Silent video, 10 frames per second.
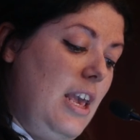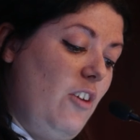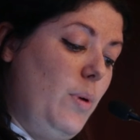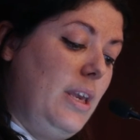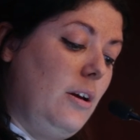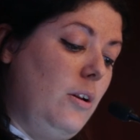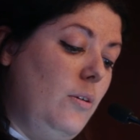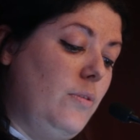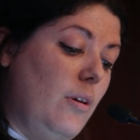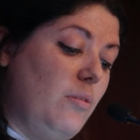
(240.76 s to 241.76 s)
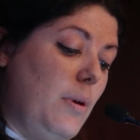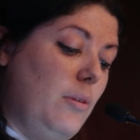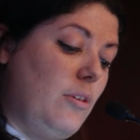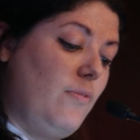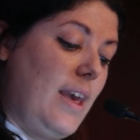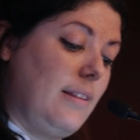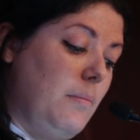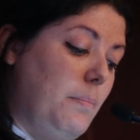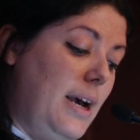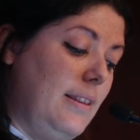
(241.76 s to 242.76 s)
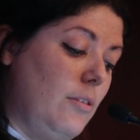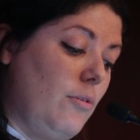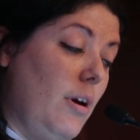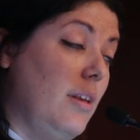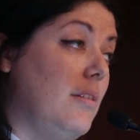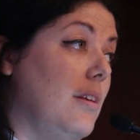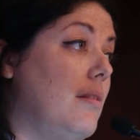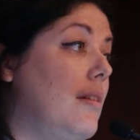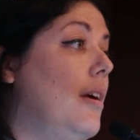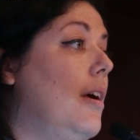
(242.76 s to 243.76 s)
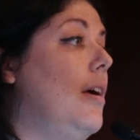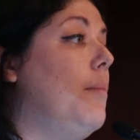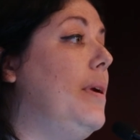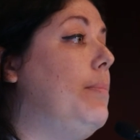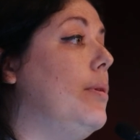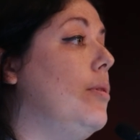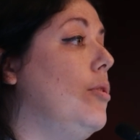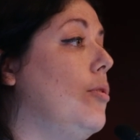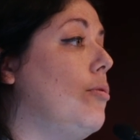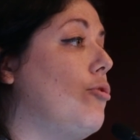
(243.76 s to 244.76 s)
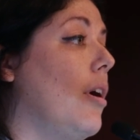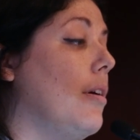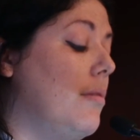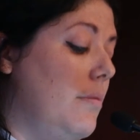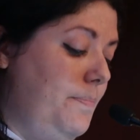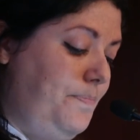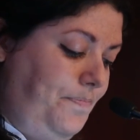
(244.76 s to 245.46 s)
if we include those most affected by this crisis, people who use drugs.